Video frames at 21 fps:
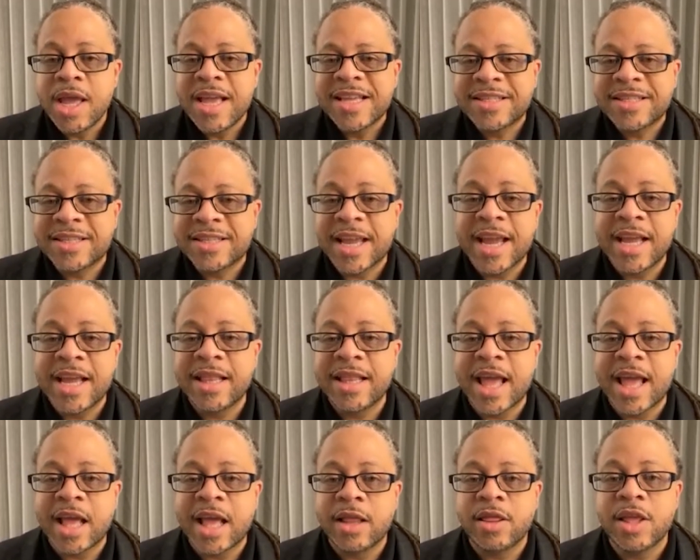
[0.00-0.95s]
saying
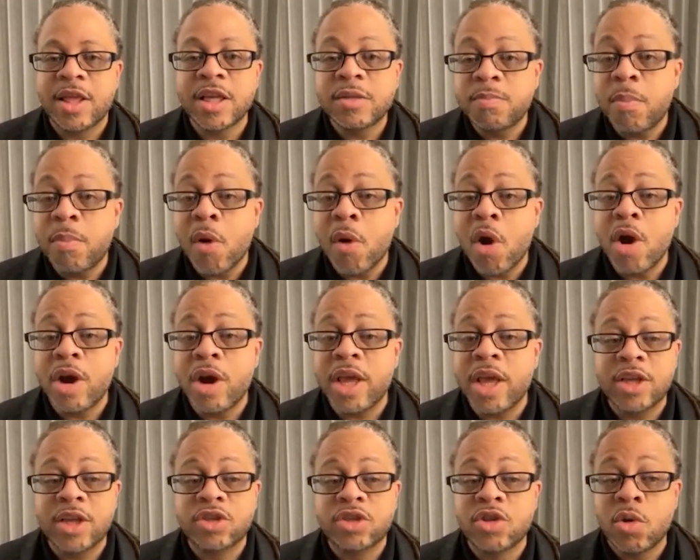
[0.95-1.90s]
that this party
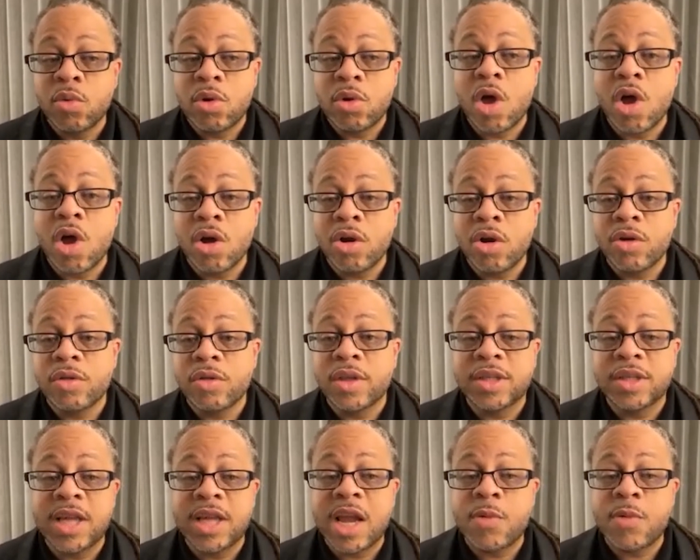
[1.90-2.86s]
is no longer the
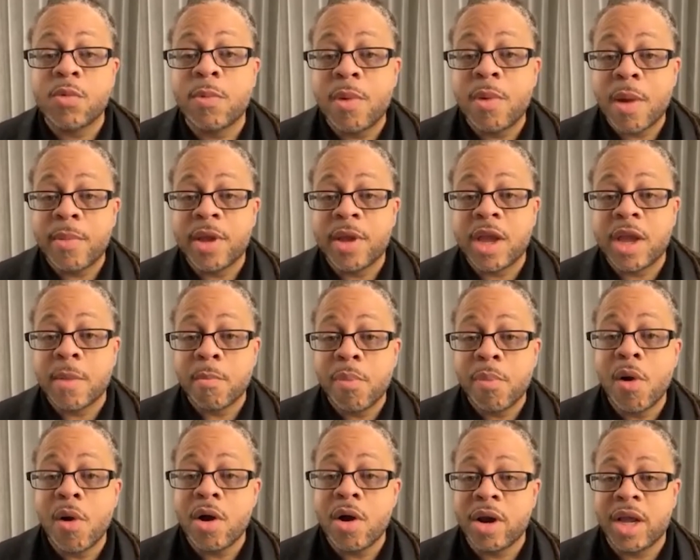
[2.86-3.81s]
same Republican
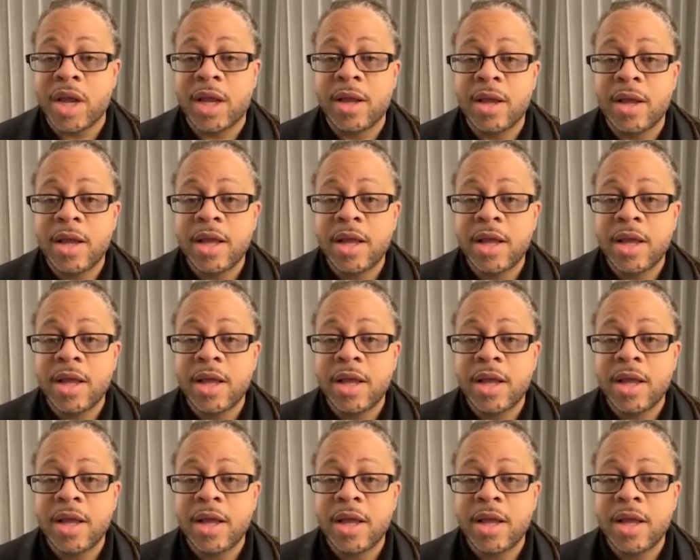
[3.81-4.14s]
Party.